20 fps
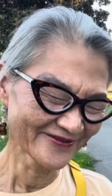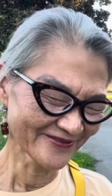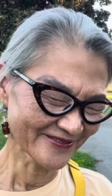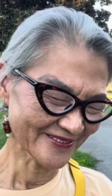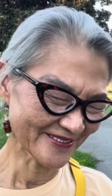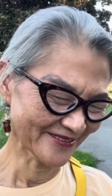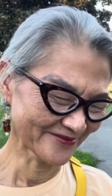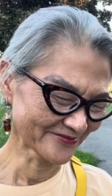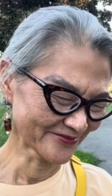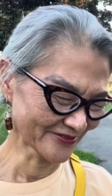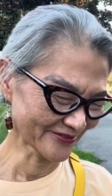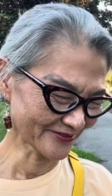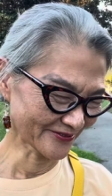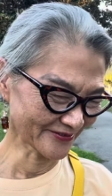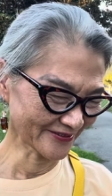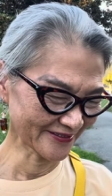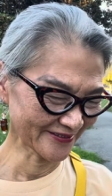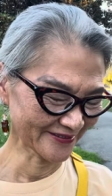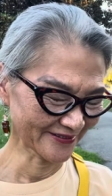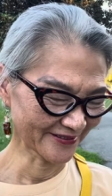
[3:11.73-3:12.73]
what I'm
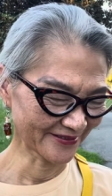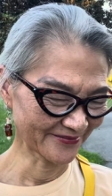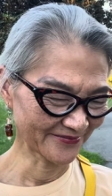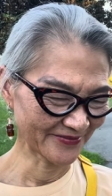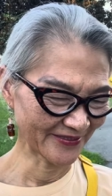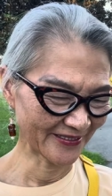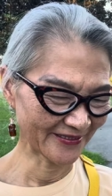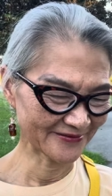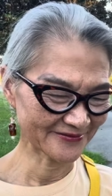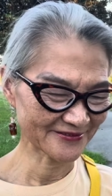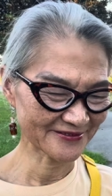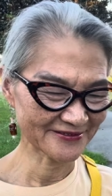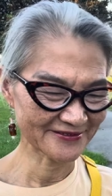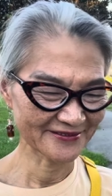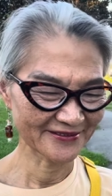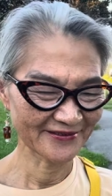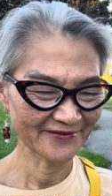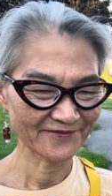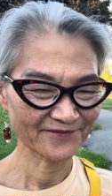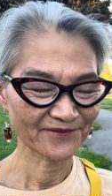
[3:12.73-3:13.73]
talking about.
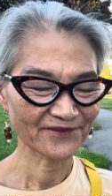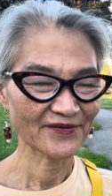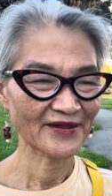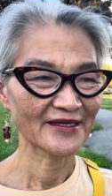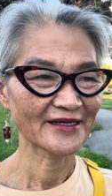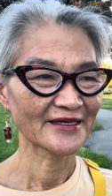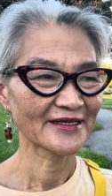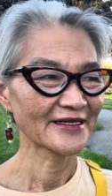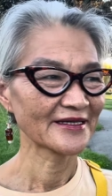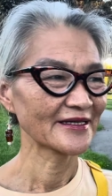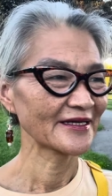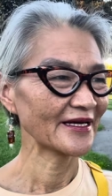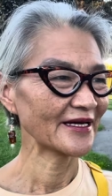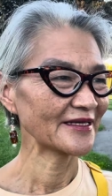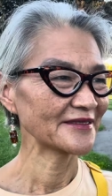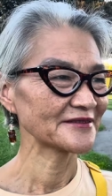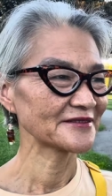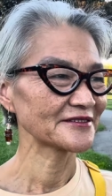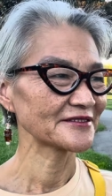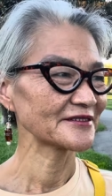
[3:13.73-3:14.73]

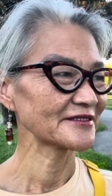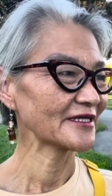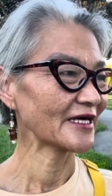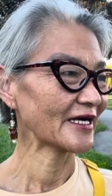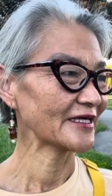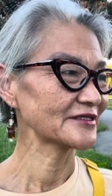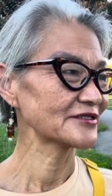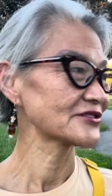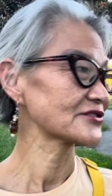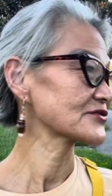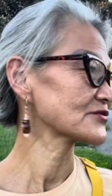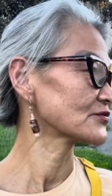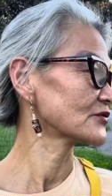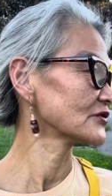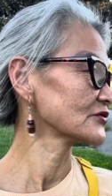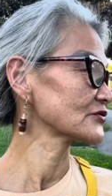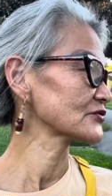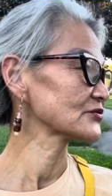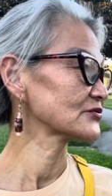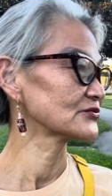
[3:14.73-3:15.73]
And I just
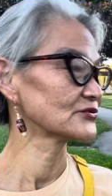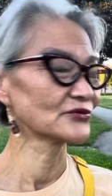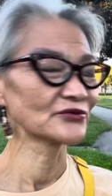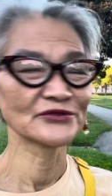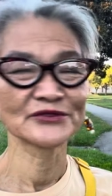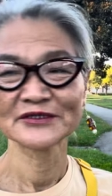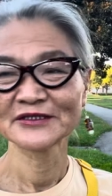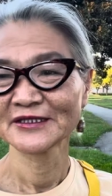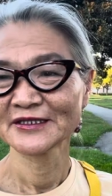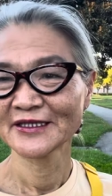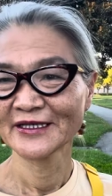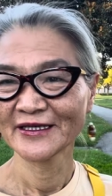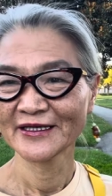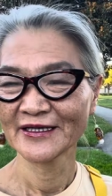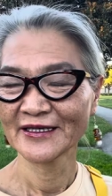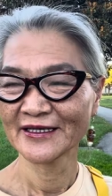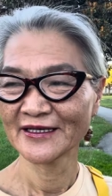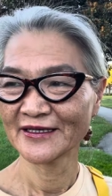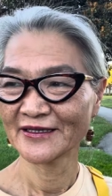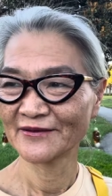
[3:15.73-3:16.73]
want to
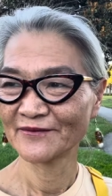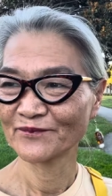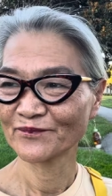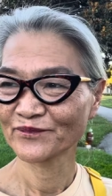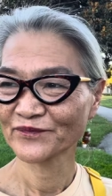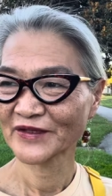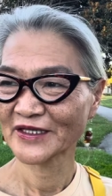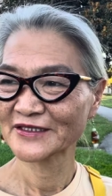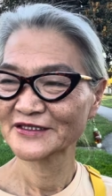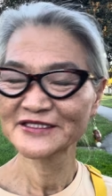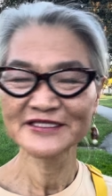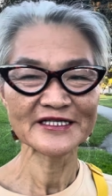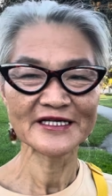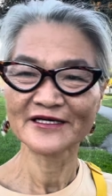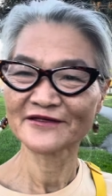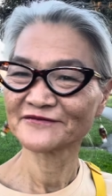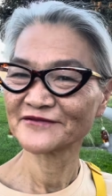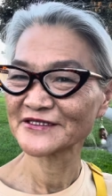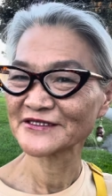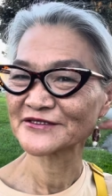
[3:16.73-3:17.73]
uh,
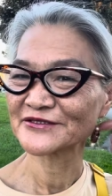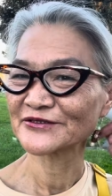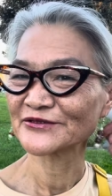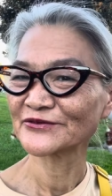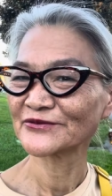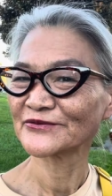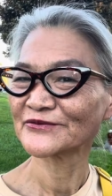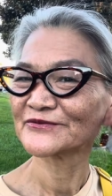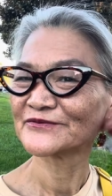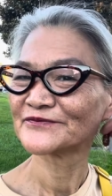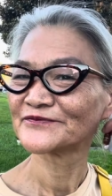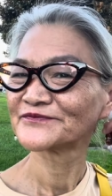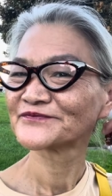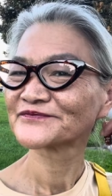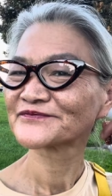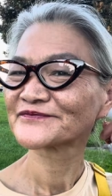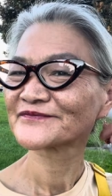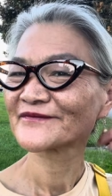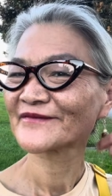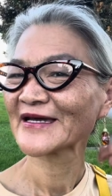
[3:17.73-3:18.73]
share with you.
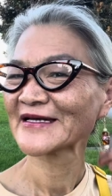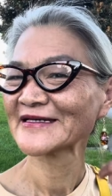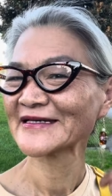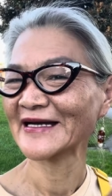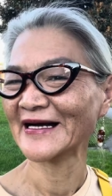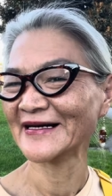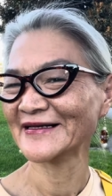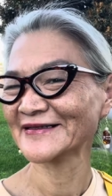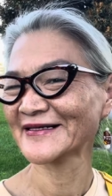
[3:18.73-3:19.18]
Yeah.